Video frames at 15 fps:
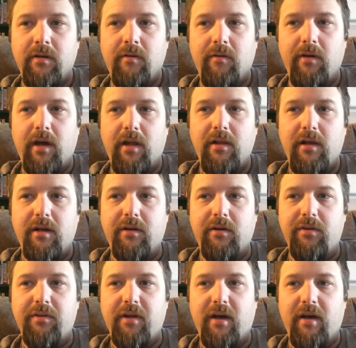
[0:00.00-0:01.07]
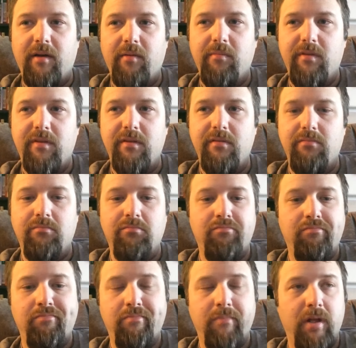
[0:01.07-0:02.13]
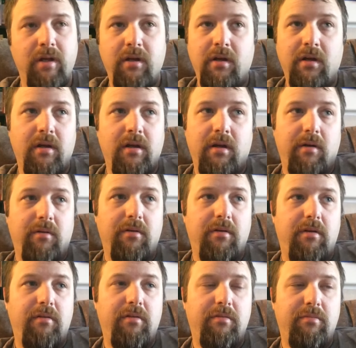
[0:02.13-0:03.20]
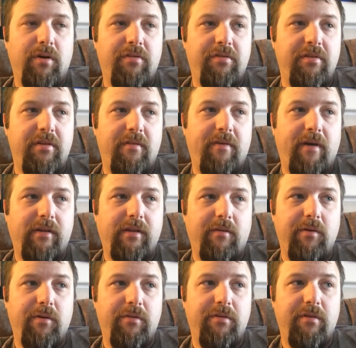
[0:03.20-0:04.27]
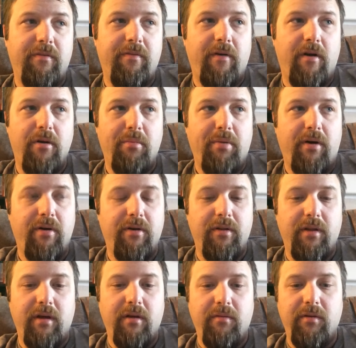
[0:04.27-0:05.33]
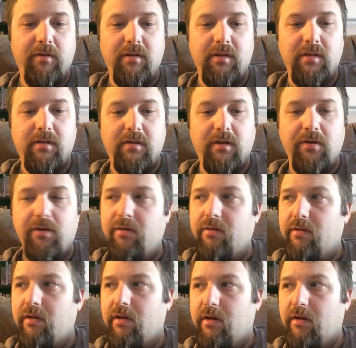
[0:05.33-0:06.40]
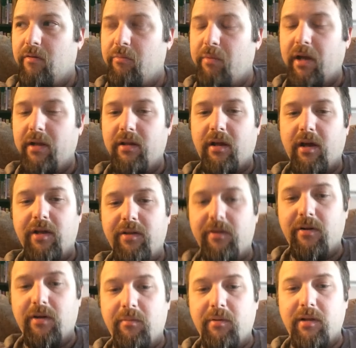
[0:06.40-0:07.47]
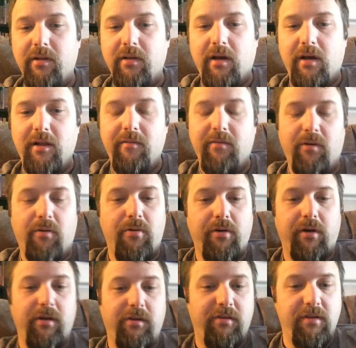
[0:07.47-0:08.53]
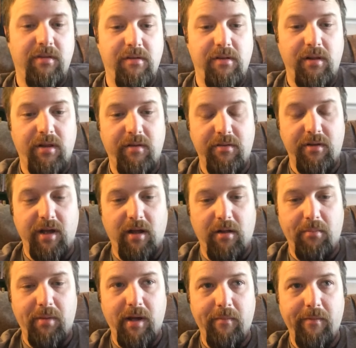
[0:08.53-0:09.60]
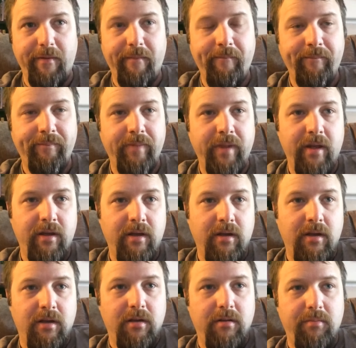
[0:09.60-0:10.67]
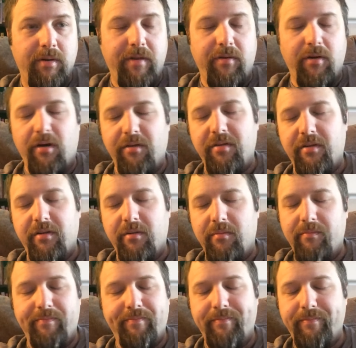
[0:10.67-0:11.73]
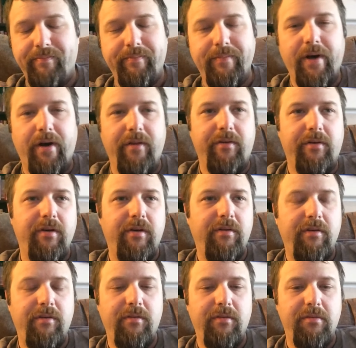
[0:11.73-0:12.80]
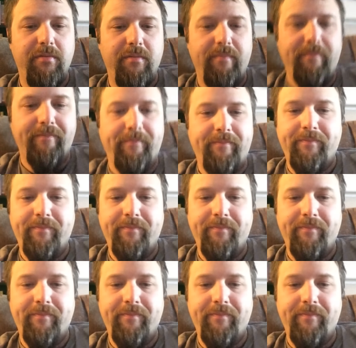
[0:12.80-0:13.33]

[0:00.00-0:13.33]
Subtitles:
we had a lot of good times, and it was mostly the fact that we were so far apart that we couldn't remain together. I mean, I live in Oregon, she lives in Alabama, but there are also some other issues. And